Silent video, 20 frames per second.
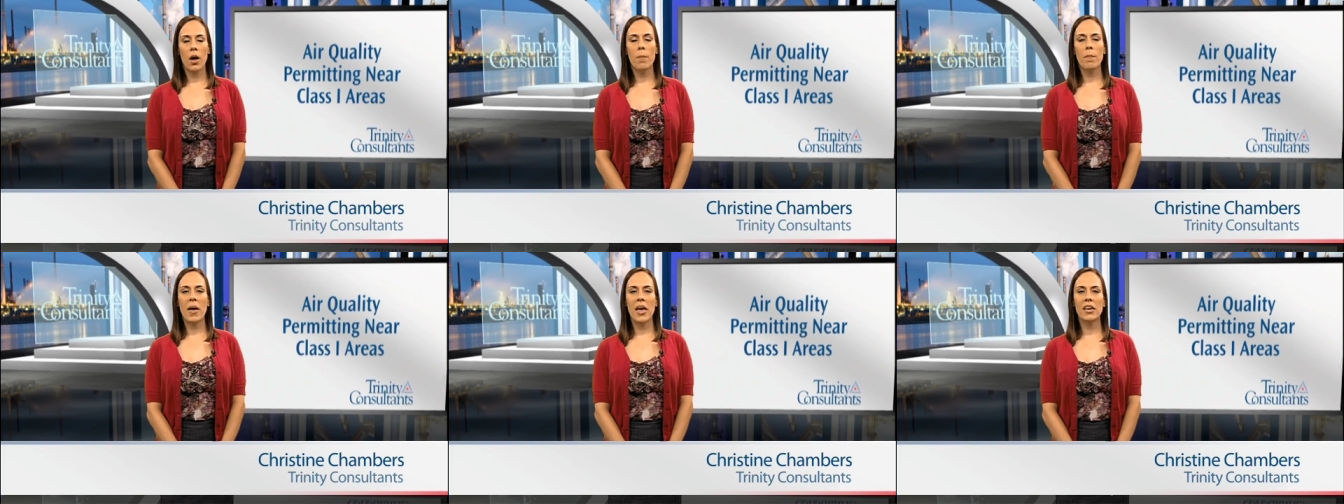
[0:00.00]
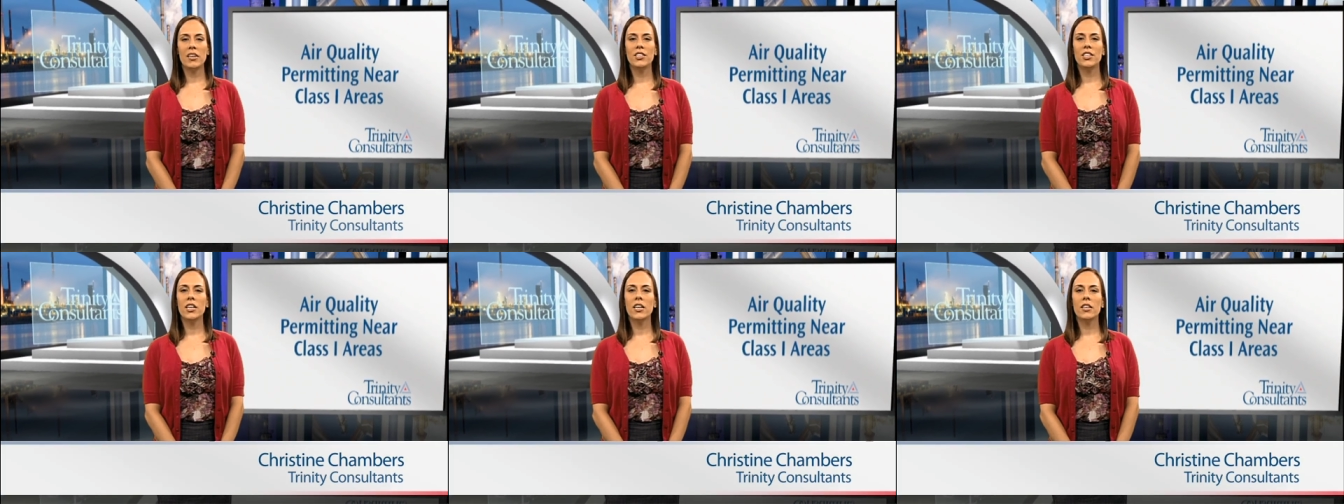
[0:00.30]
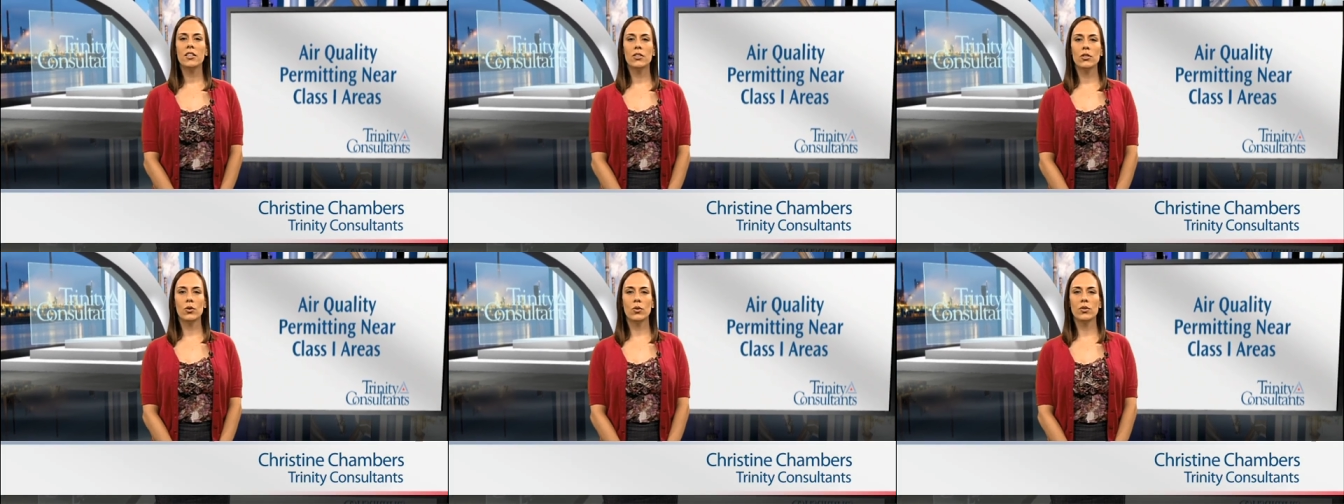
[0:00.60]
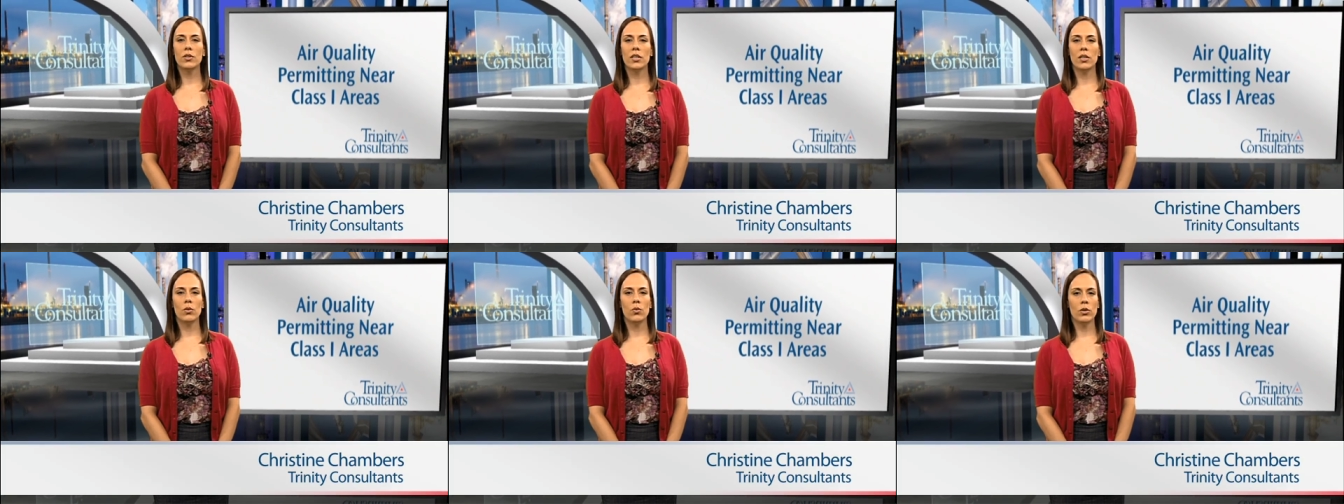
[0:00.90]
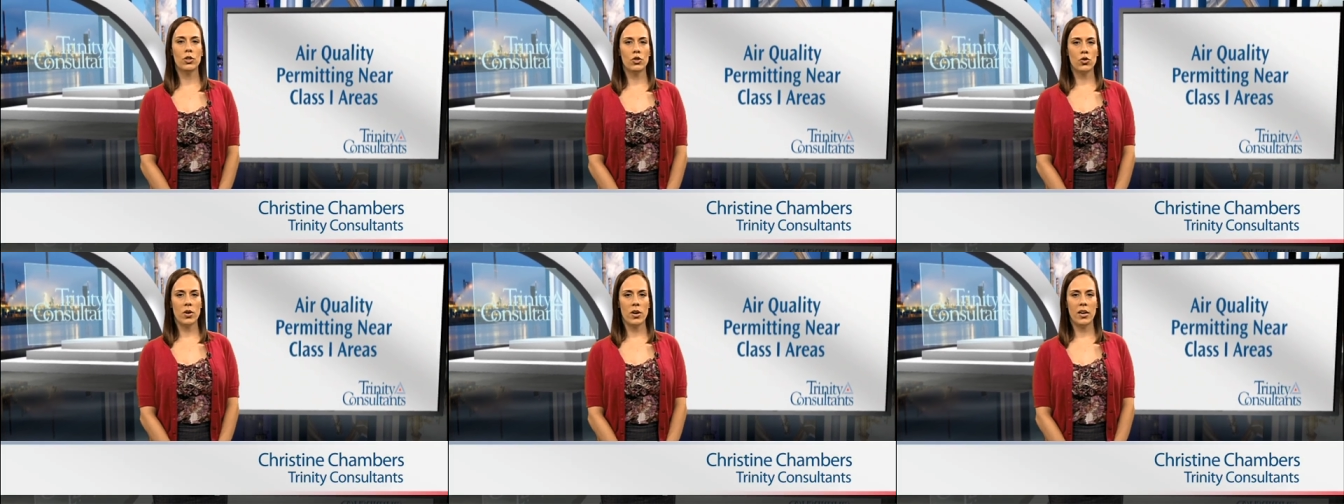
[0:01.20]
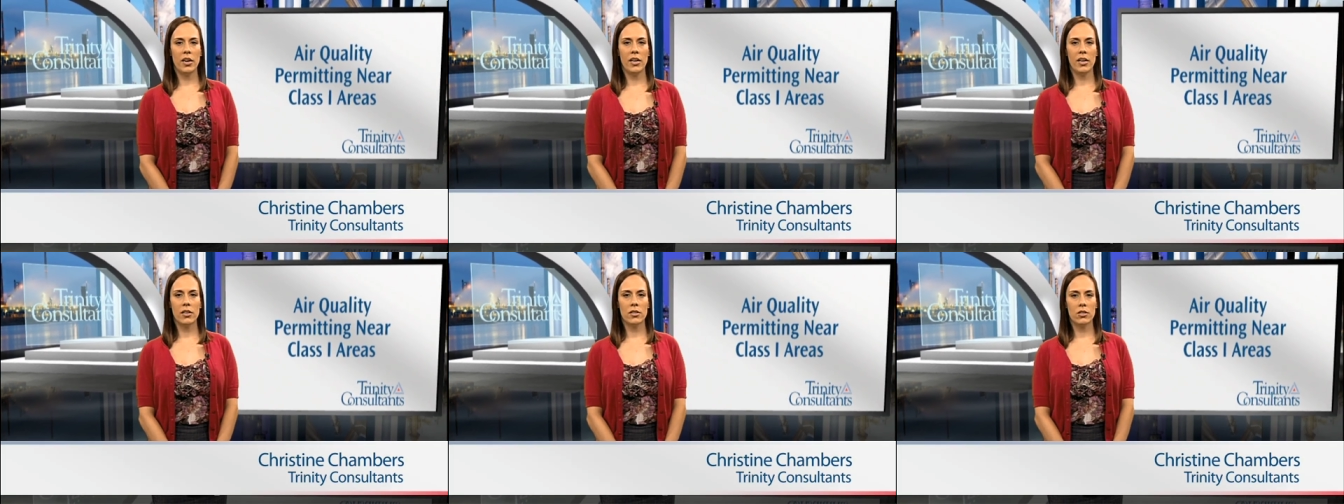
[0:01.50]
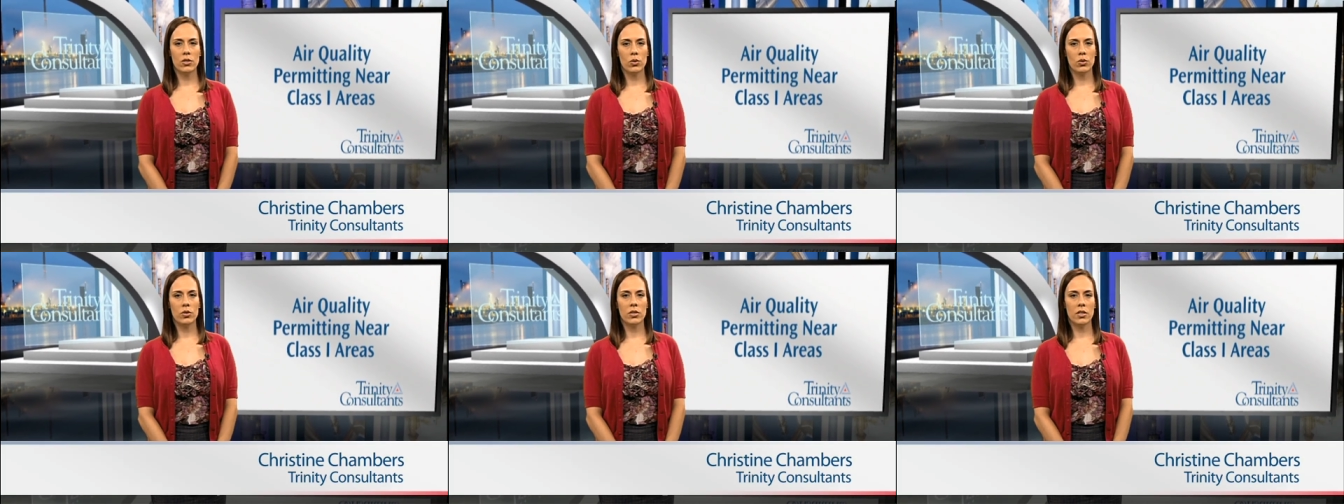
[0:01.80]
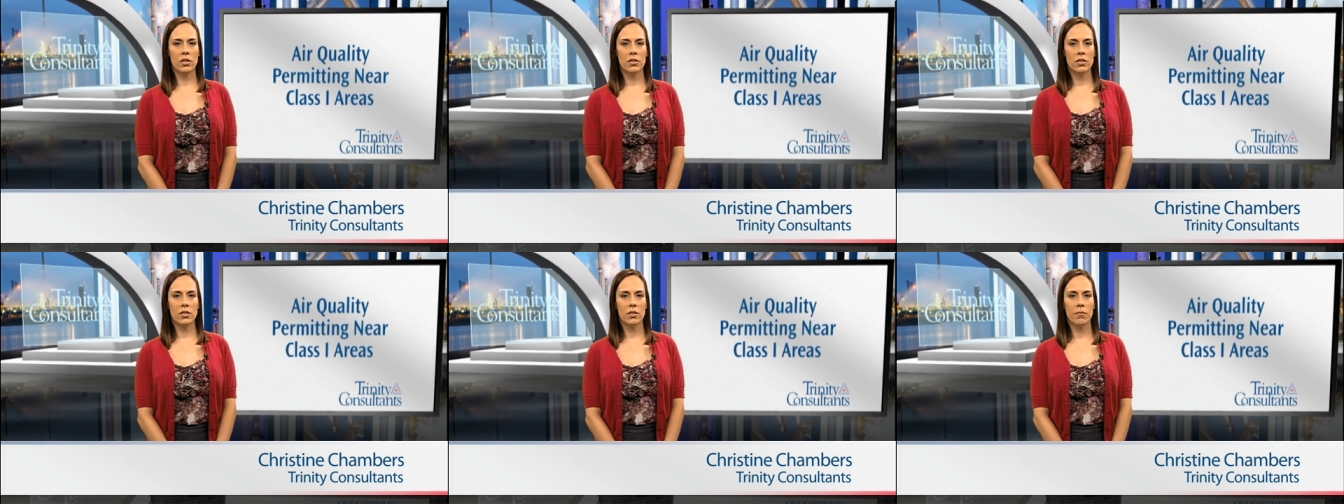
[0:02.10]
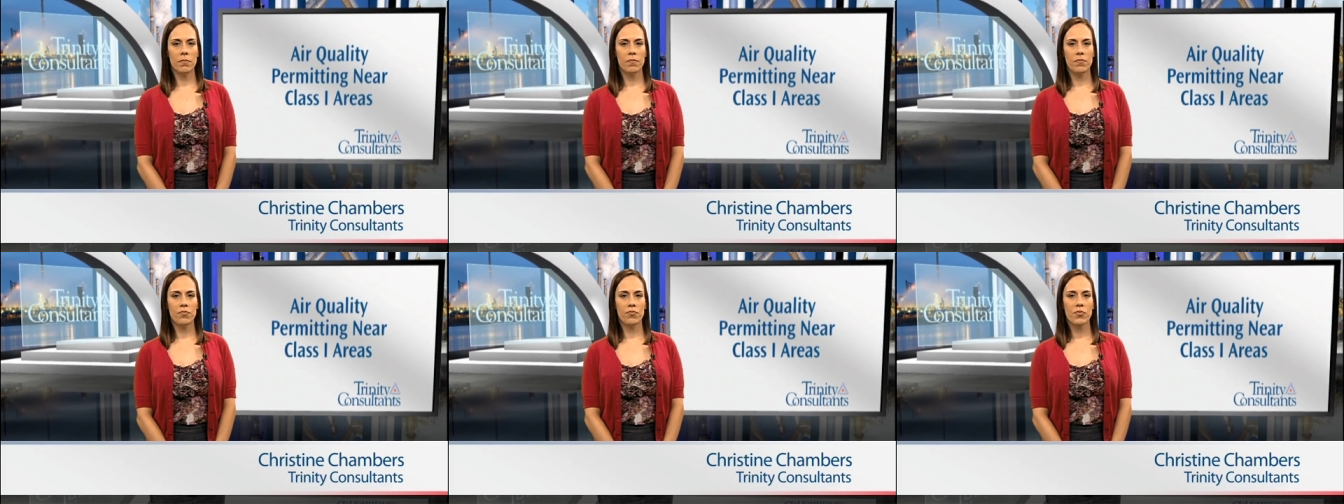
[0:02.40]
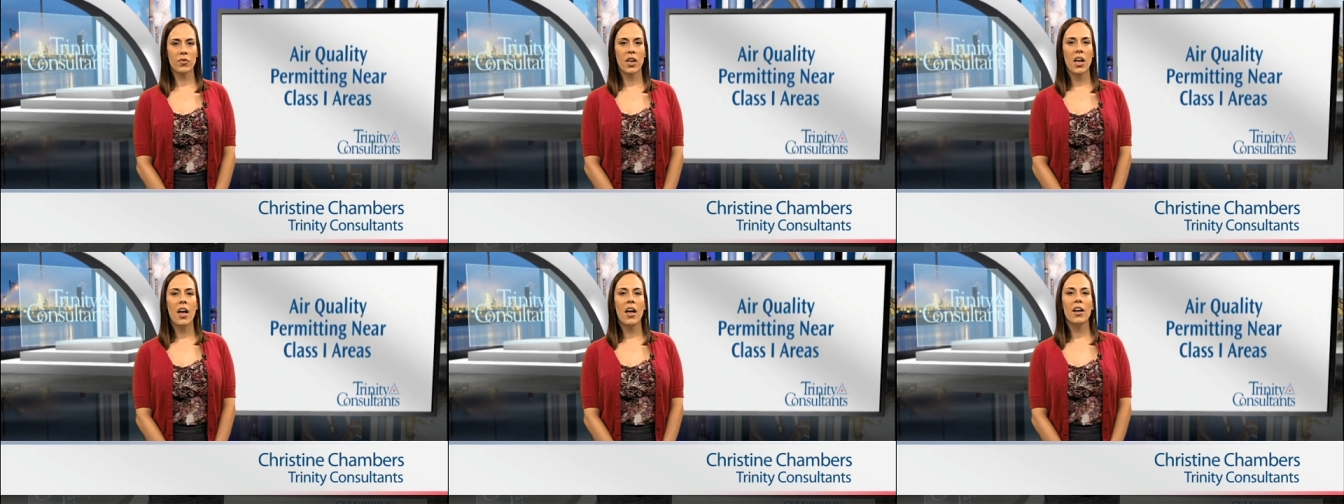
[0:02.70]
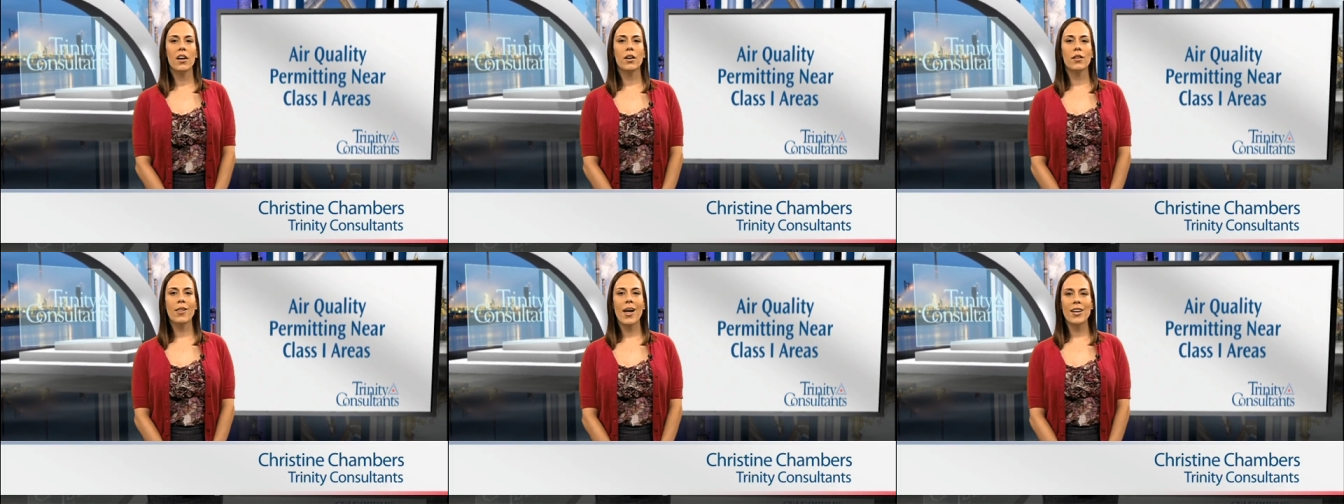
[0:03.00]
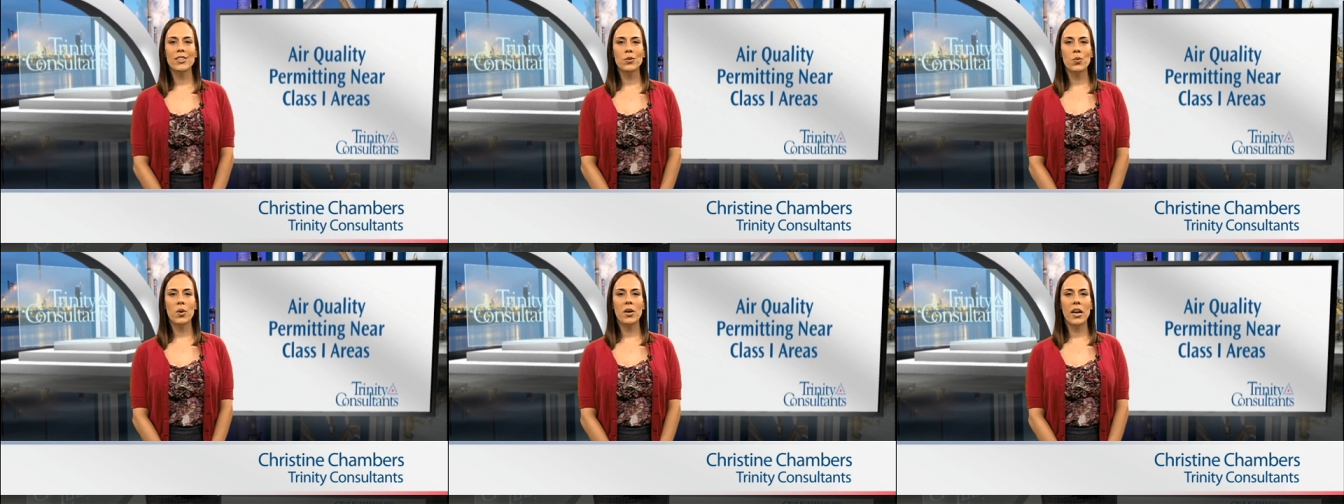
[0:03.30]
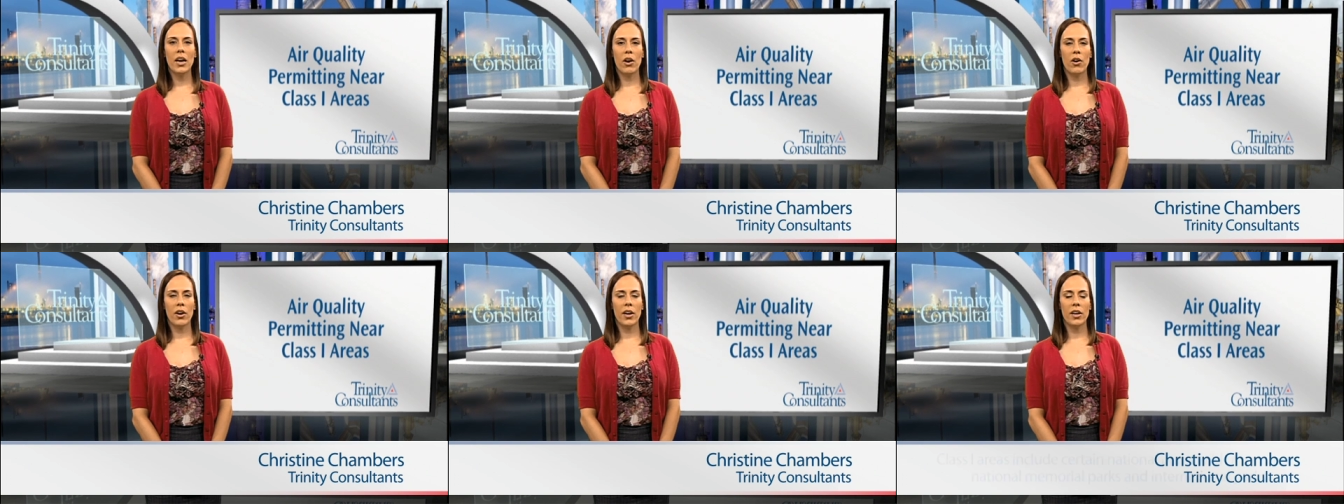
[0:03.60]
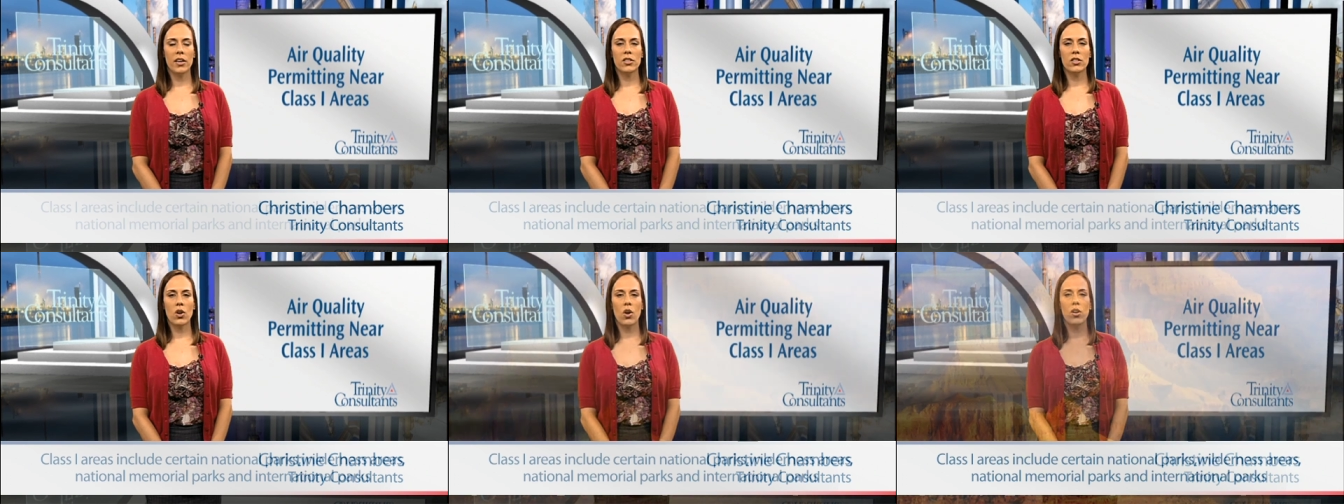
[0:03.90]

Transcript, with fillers: a managing consultant with Trinity Consultants. Class one areas